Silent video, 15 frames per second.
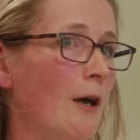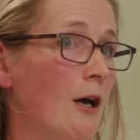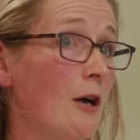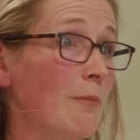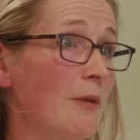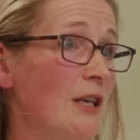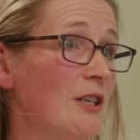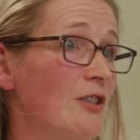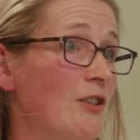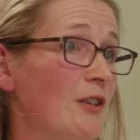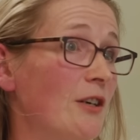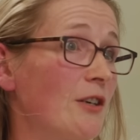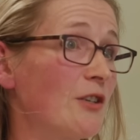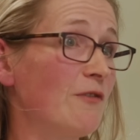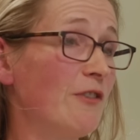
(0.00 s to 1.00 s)
um, is
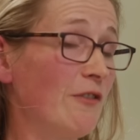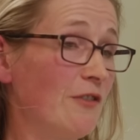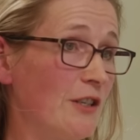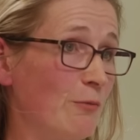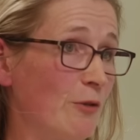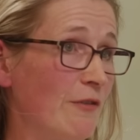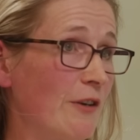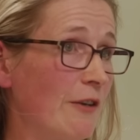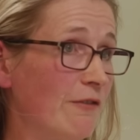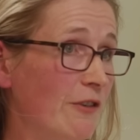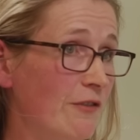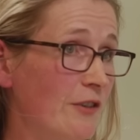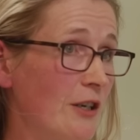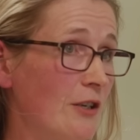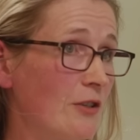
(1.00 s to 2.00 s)
that 50, we've had
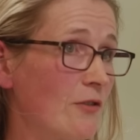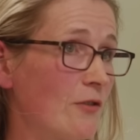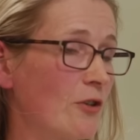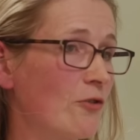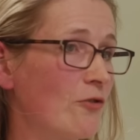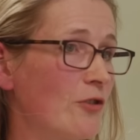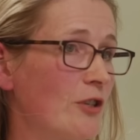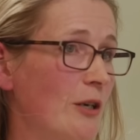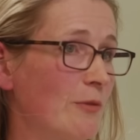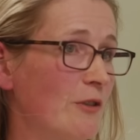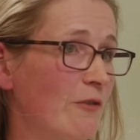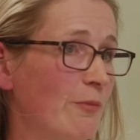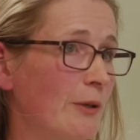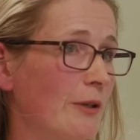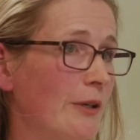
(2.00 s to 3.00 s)
50 years of the
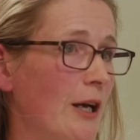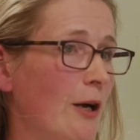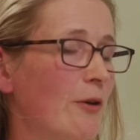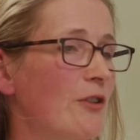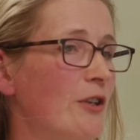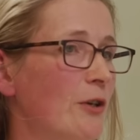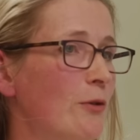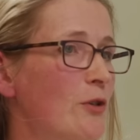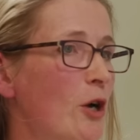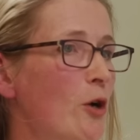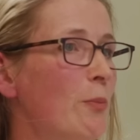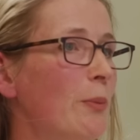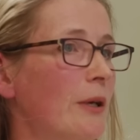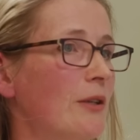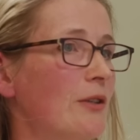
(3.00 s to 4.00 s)
contraceptive pill now, and the
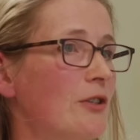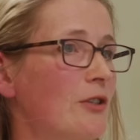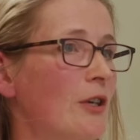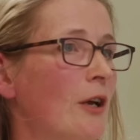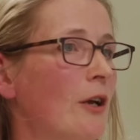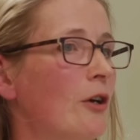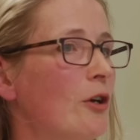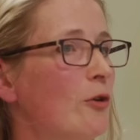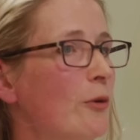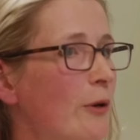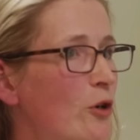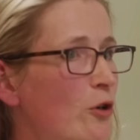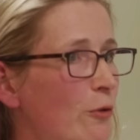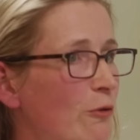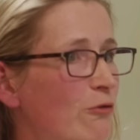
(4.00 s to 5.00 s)
utopians
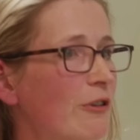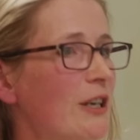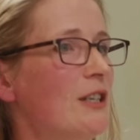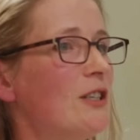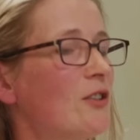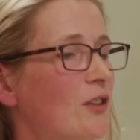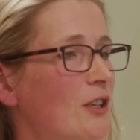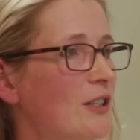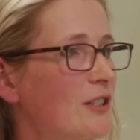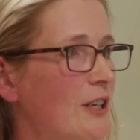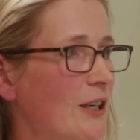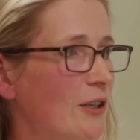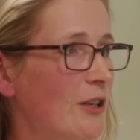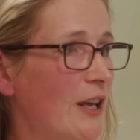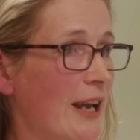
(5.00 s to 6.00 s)
who, who greeted this
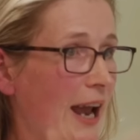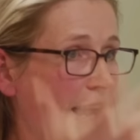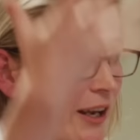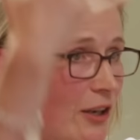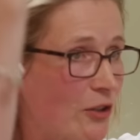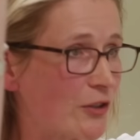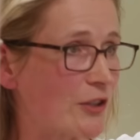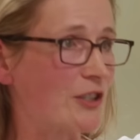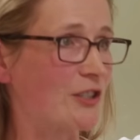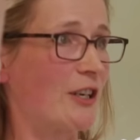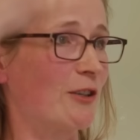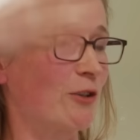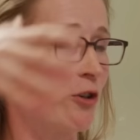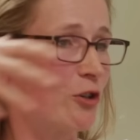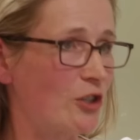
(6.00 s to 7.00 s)
technology, they hailed this
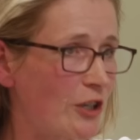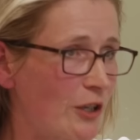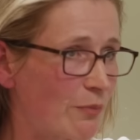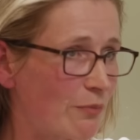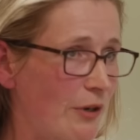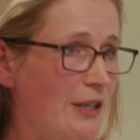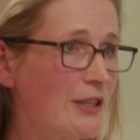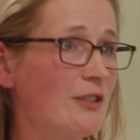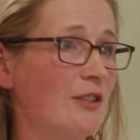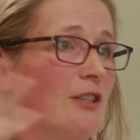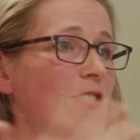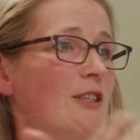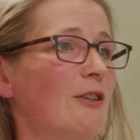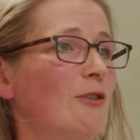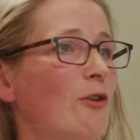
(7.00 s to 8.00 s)
technology and embraced
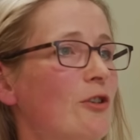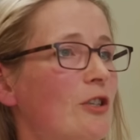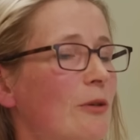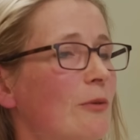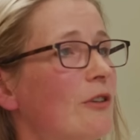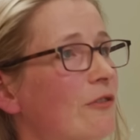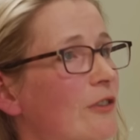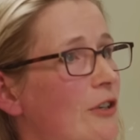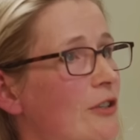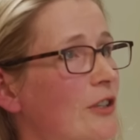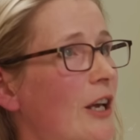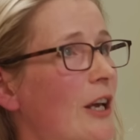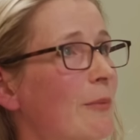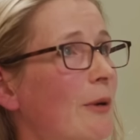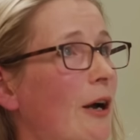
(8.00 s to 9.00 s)
this technology when it
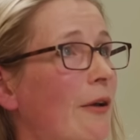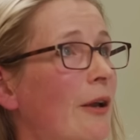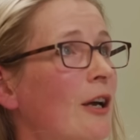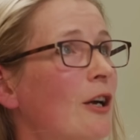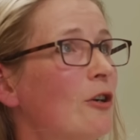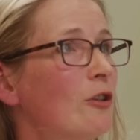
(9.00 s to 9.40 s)
first came out,